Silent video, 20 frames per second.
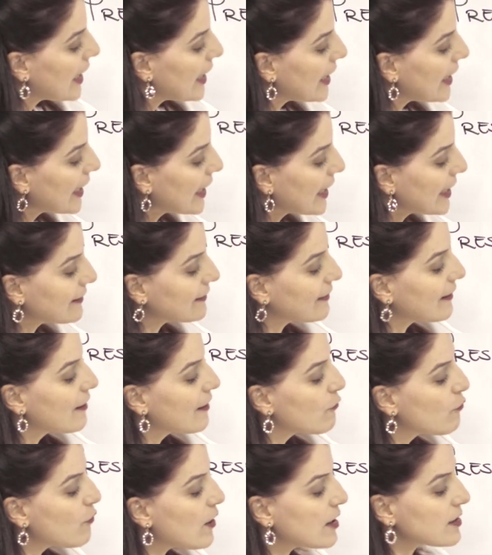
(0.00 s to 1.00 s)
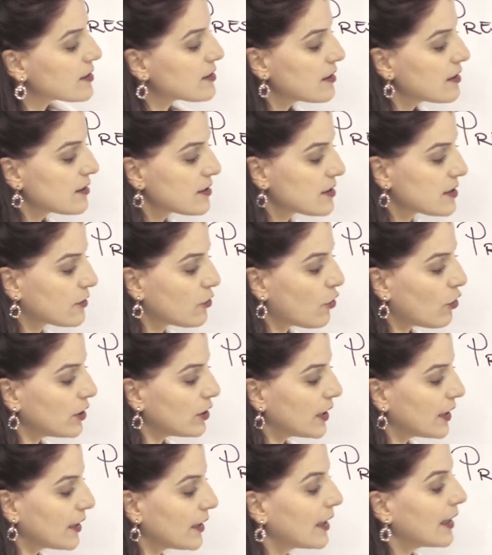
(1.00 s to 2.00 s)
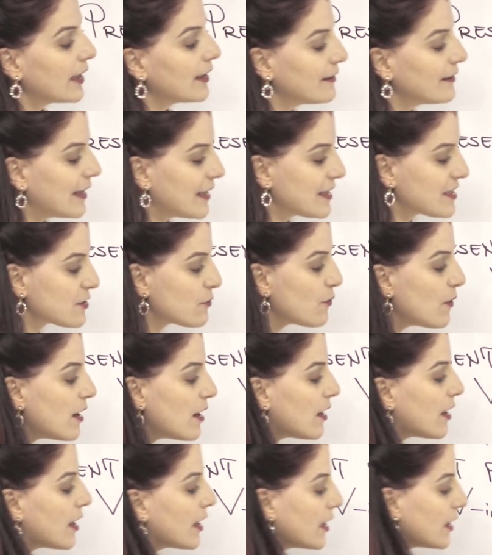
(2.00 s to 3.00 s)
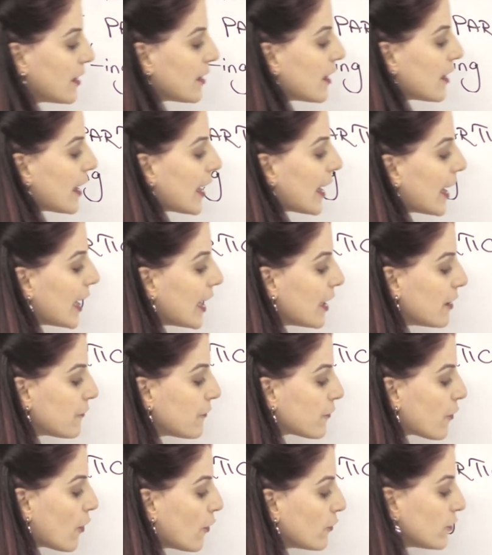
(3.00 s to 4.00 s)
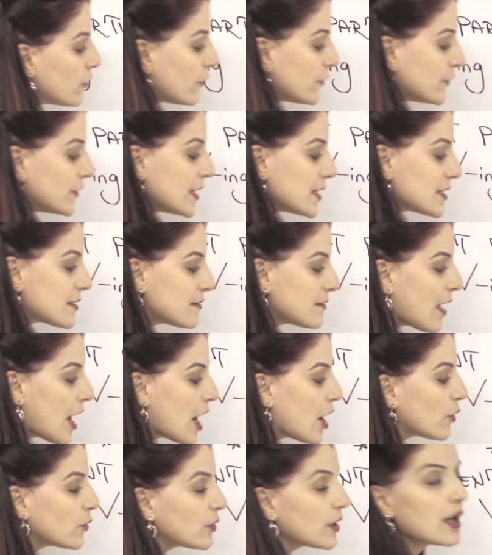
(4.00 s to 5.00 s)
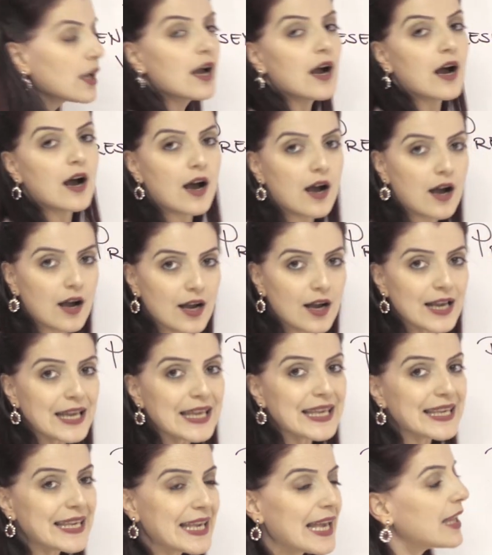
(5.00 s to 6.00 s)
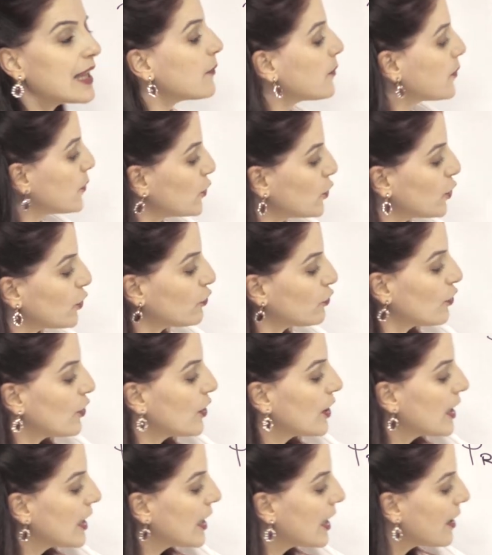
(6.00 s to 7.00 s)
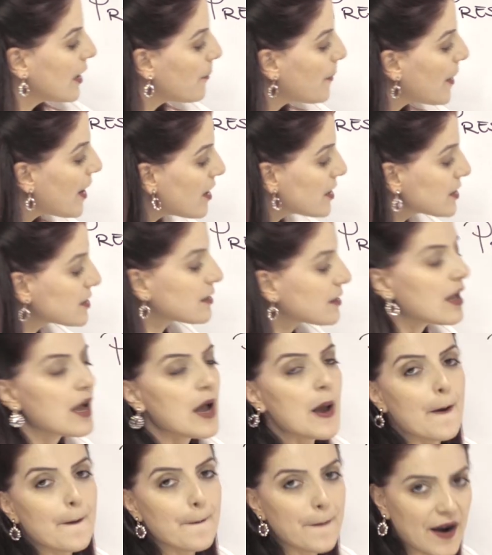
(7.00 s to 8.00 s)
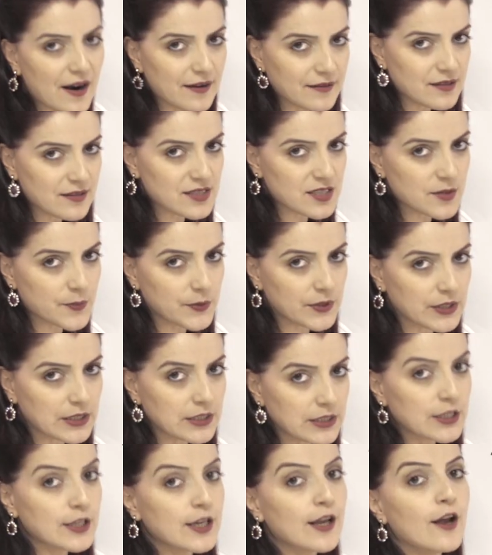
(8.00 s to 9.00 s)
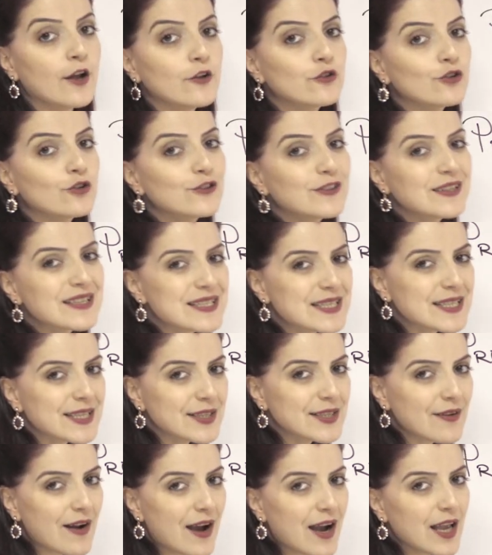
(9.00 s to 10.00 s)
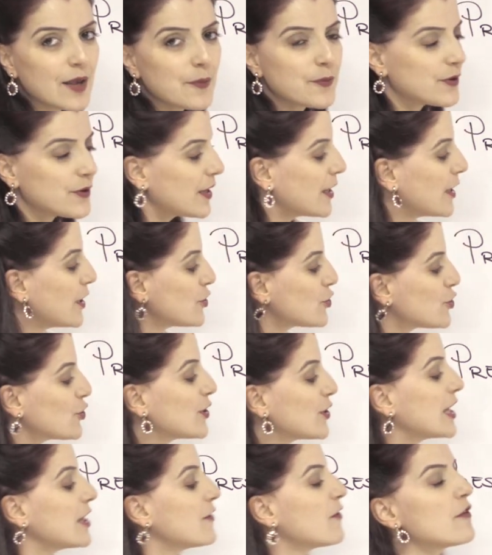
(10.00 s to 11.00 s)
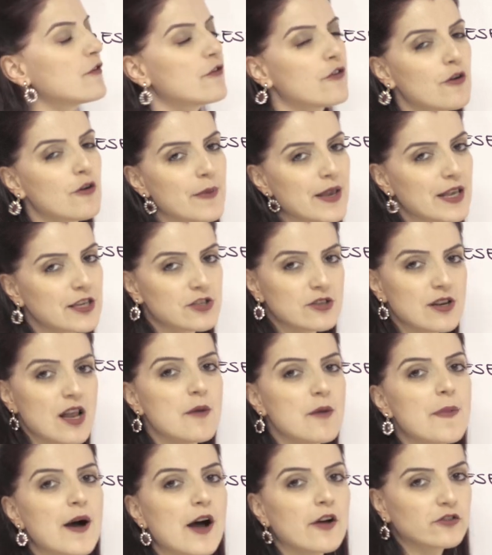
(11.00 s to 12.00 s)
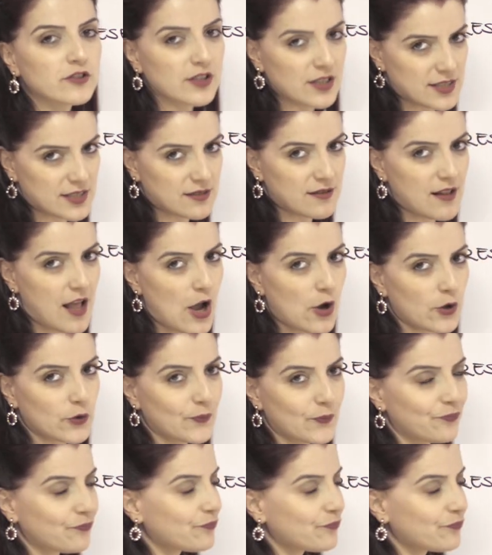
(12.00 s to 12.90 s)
It was stolen. That's why in front of this noun, I can put past participle to describe, to give information about this noun.